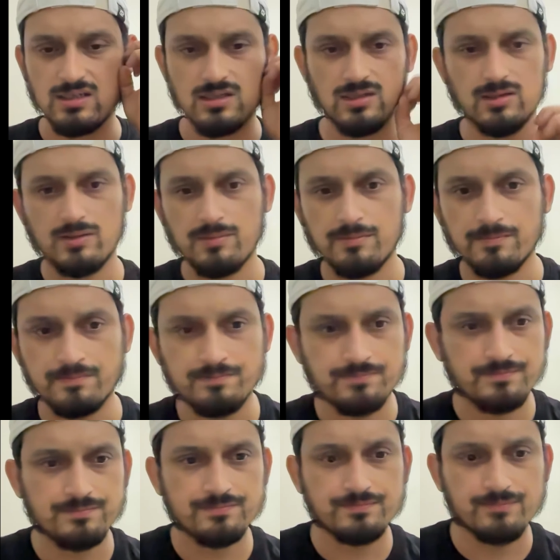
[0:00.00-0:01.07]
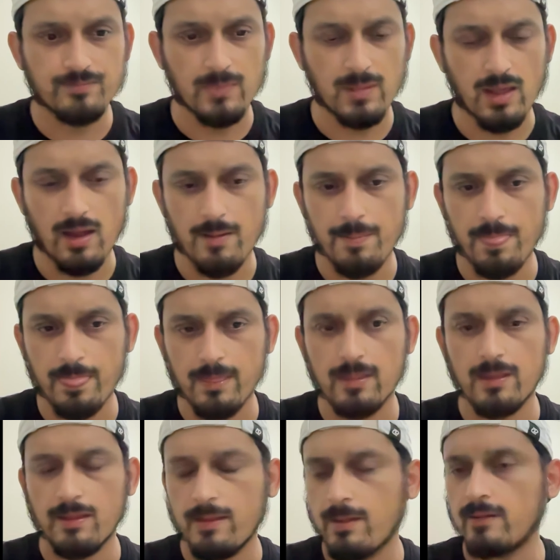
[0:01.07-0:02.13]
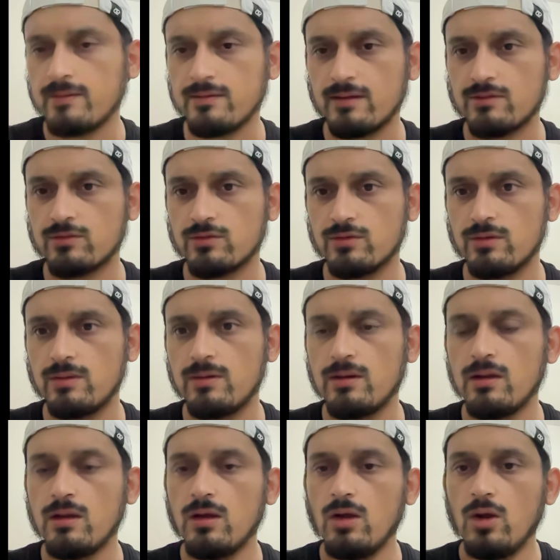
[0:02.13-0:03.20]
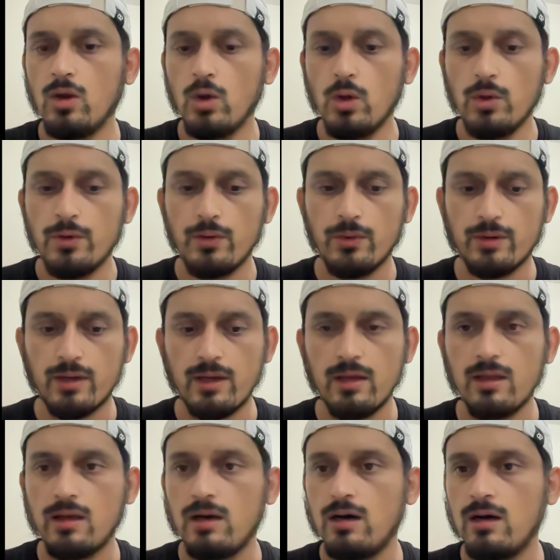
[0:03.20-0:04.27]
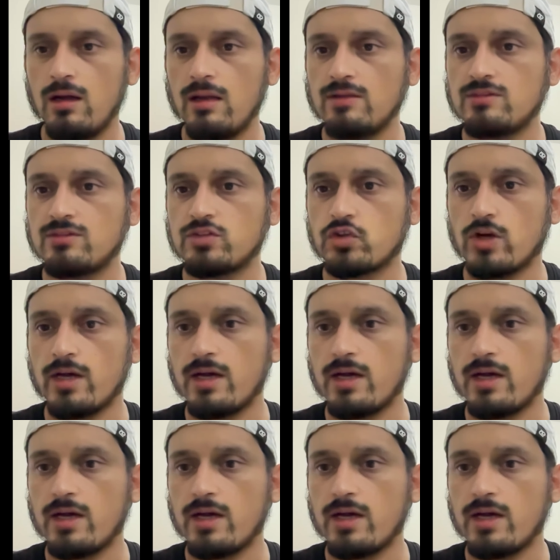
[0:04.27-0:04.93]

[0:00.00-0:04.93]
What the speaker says: Yeah, I think that's good. Okay, let's try